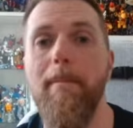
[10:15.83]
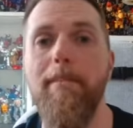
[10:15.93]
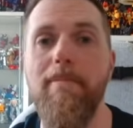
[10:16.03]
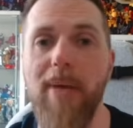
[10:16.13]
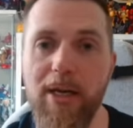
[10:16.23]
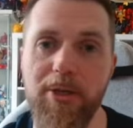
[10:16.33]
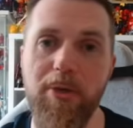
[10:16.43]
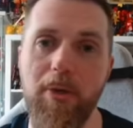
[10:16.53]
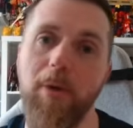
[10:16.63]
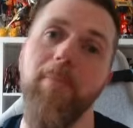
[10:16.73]

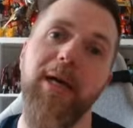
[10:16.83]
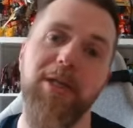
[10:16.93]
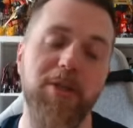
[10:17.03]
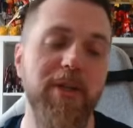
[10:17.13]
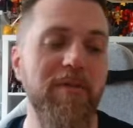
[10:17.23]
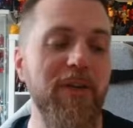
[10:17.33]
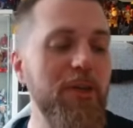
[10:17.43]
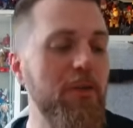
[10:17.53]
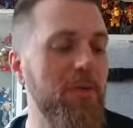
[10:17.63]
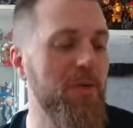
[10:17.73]
Menasor, back to the
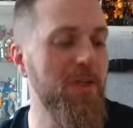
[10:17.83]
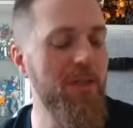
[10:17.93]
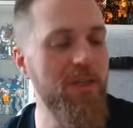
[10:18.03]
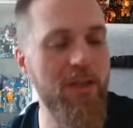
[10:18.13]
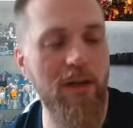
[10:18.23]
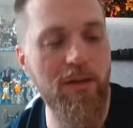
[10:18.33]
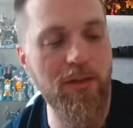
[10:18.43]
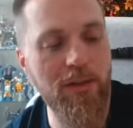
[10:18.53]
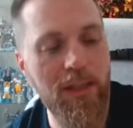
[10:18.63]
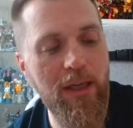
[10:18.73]
originals.
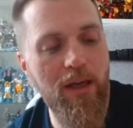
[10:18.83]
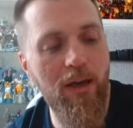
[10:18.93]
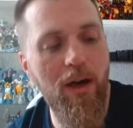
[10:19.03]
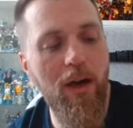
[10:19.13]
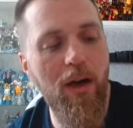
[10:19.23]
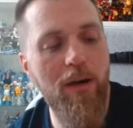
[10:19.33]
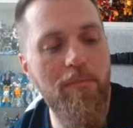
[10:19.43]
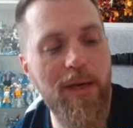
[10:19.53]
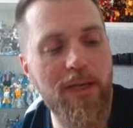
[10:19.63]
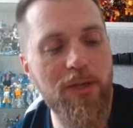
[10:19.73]
So
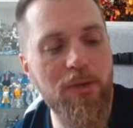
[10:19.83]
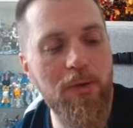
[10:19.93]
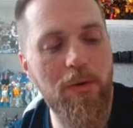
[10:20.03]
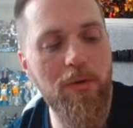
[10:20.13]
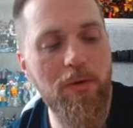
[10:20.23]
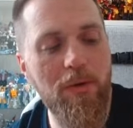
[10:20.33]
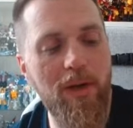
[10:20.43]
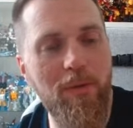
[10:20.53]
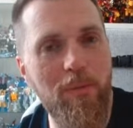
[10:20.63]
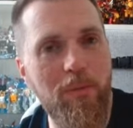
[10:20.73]
Menasor
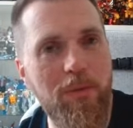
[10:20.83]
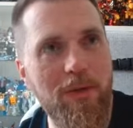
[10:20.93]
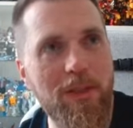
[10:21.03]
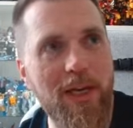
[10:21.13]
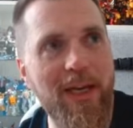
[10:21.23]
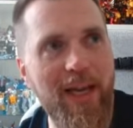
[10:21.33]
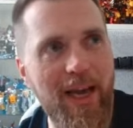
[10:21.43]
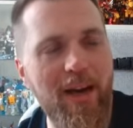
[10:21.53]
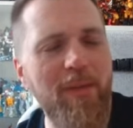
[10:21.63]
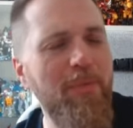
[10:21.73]
was,
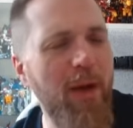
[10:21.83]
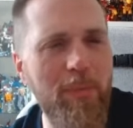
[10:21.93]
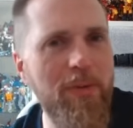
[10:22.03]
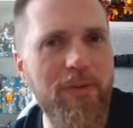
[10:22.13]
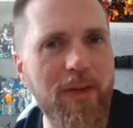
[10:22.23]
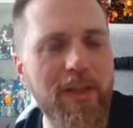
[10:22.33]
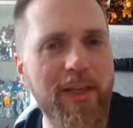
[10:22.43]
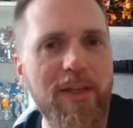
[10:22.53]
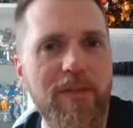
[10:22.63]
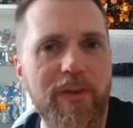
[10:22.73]
again, I prefer
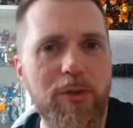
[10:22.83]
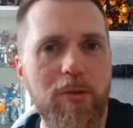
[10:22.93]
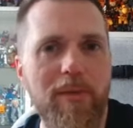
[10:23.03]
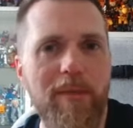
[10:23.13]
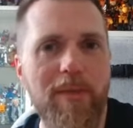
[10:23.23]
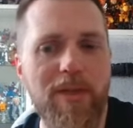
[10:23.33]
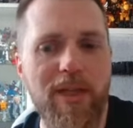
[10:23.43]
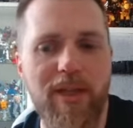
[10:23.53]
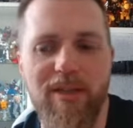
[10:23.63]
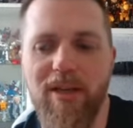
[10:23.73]
the individual members.
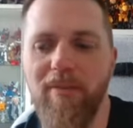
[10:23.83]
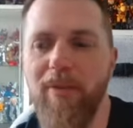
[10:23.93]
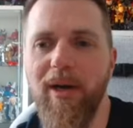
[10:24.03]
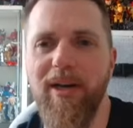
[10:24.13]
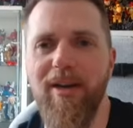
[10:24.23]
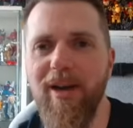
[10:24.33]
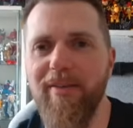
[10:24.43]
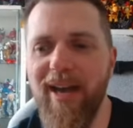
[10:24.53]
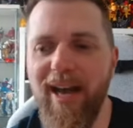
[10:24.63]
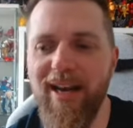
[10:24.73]
He is a combiner that
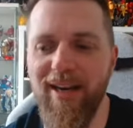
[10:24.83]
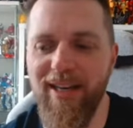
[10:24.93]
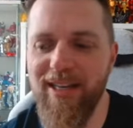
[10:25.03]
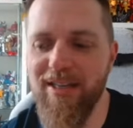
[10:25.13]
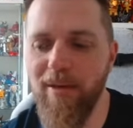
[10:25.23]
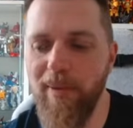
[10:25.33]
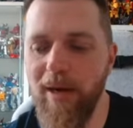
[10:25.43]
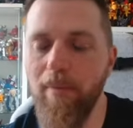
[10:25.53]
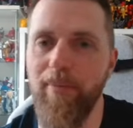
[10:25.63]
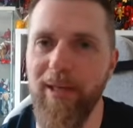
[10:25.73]
I've cared least
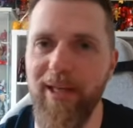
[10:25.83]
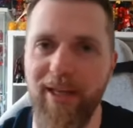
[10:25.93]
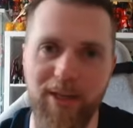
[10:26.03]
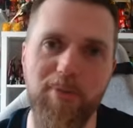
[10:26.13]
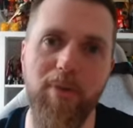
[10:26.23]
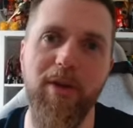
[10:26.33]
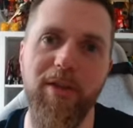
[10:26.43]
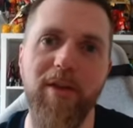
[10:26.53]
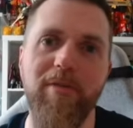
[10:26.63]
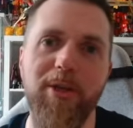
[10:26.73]
about, but he is one of
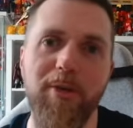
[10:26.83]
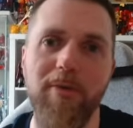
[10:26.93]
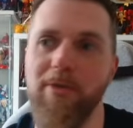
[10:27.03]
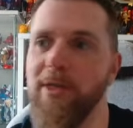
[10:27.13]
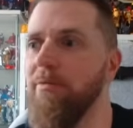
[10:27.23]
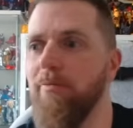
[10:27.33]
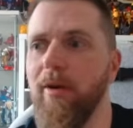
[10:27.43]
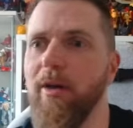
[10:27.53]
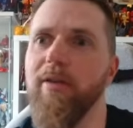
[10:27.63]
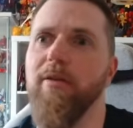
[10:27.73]
the originals and
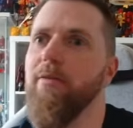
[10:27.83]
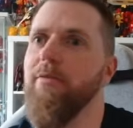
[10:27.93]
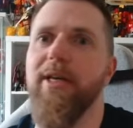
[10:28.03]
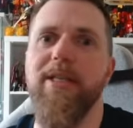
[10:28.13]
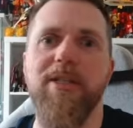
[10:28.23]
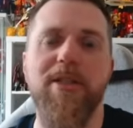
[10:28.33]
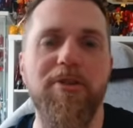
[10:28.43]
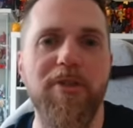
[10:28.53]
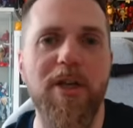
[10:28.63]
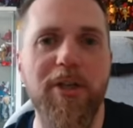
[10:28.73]
one of the greatest
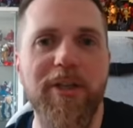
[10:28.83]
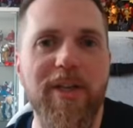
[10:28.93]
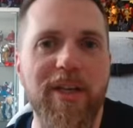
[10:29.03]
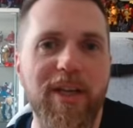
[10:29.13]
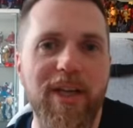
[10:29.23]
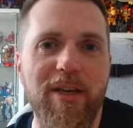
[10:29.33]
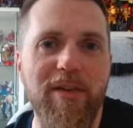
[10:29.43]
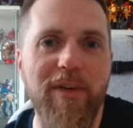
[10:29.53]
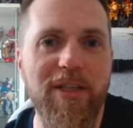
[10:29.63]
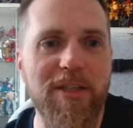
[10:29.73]
introduction in the Key to
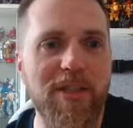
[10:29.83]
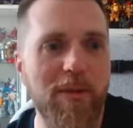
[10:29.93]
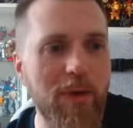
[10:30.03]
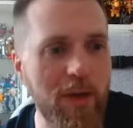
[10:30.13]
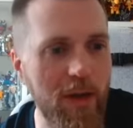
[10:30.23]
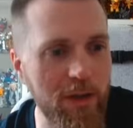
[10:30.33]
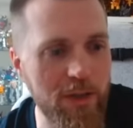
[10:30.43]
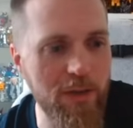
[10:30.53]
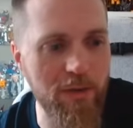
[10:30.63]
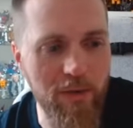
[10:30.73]
Vector Sigma
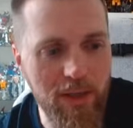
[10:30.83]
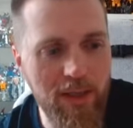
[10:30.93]
cartoon.